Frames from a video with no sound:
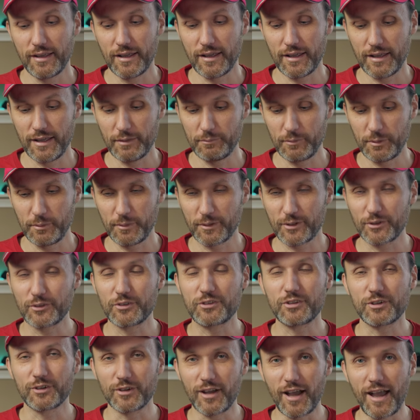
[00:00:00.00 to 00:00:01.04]
uh, maybe
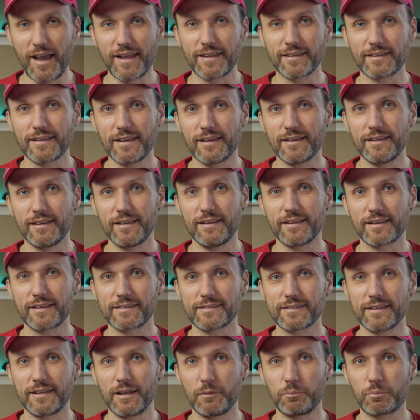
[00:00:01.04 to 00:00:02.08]
consider adding, a, like I
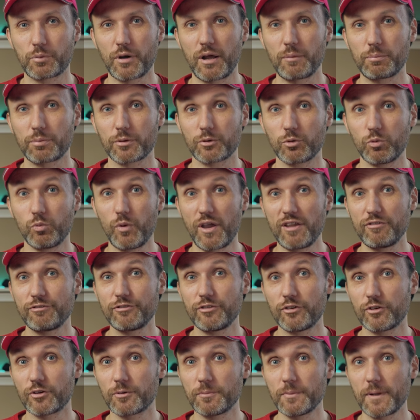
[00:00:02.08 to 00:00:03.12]
said, a proper
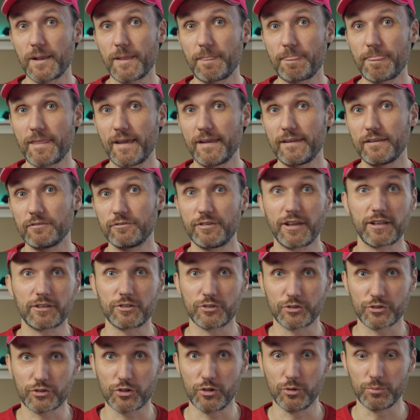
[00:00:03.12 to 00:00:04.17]
waveform and a
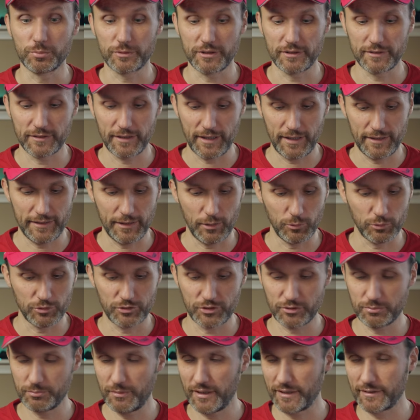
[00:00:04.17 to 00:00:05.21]
vector scope. Then that, that would
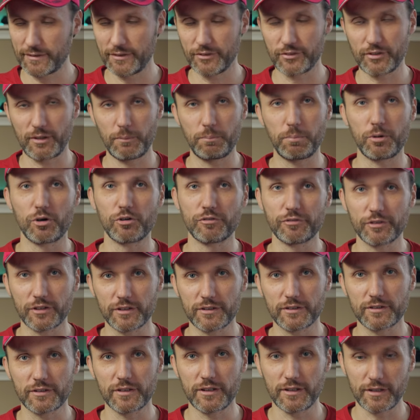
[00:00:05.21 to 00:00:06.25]
just make this a
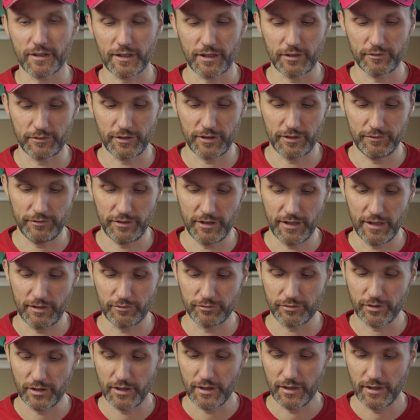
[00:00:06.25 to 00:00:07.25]
perfect uh, kind of EVF.